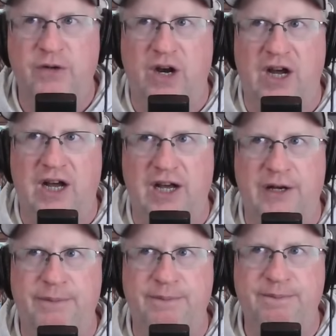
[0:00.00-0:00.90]

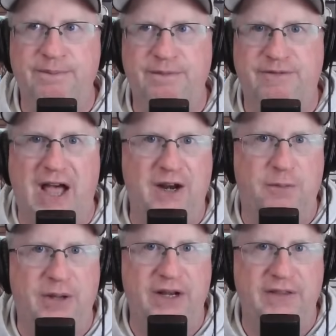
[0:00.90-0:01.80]
final
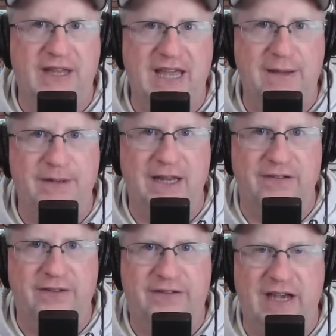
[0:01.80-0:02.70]
play of the game
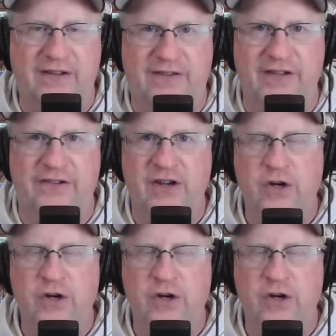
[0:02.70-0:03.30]
against the Texans,